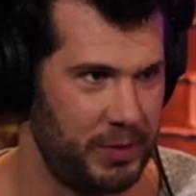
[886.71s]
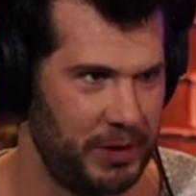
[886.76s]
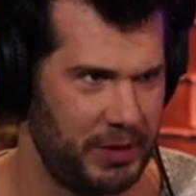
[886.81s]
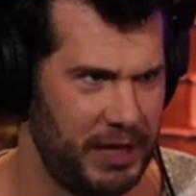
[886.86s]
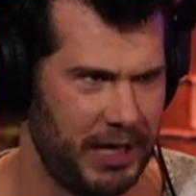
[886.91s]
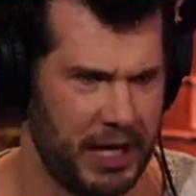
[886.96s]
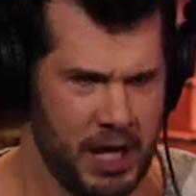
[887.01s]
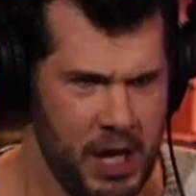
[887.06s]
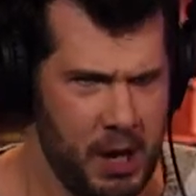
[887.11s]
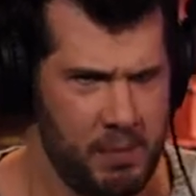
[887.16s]
But,
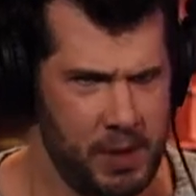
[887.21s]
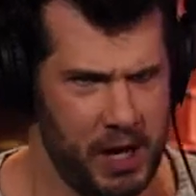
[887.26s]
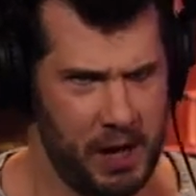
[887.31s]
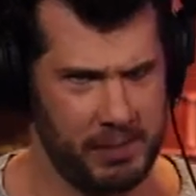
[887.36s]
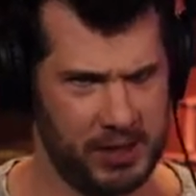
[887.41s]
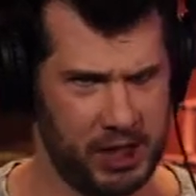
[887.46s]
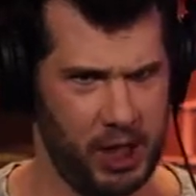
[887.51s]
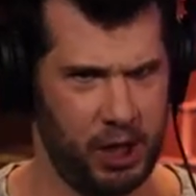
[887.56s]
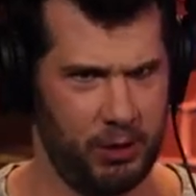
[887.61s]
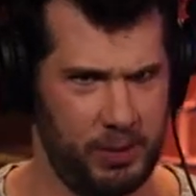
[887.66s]
but
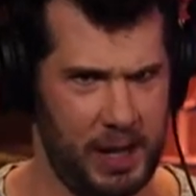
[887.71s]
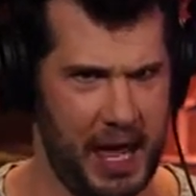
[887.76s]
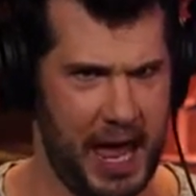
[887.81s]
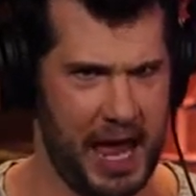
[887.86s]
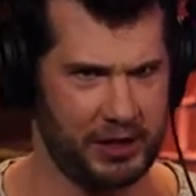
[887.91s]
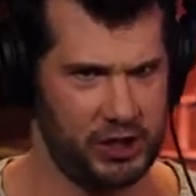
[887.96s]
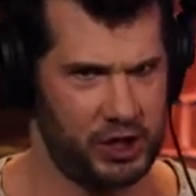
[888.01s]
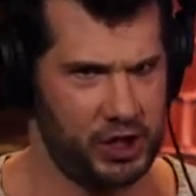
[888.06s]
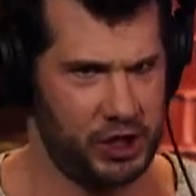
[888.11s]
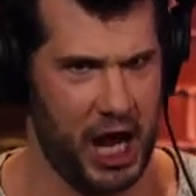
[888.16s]
I'm still
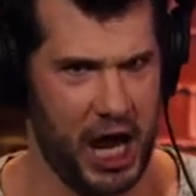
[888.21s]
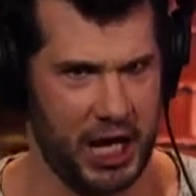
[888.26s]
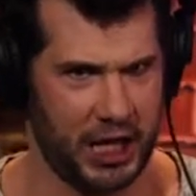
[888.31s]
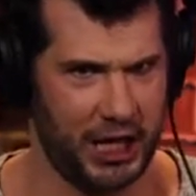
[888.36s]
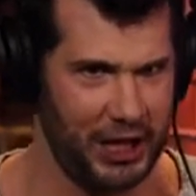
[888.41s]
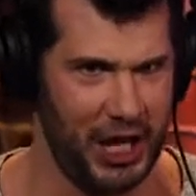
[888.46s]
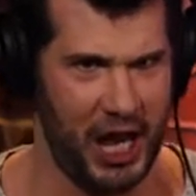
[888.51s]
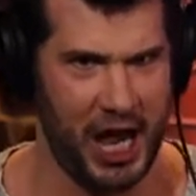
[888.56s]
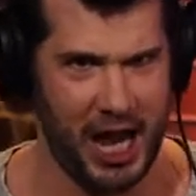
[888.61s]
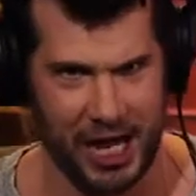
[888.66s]
black.
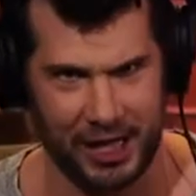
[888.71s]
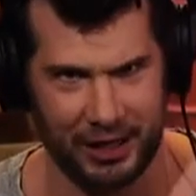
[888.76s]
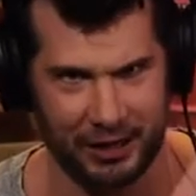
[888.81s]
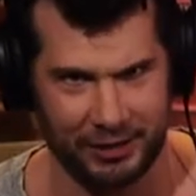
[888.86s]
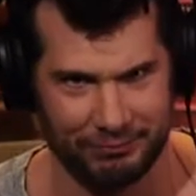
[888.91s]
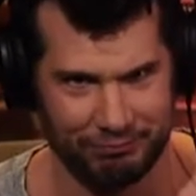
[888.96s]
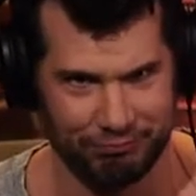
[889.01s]
Stanky leg.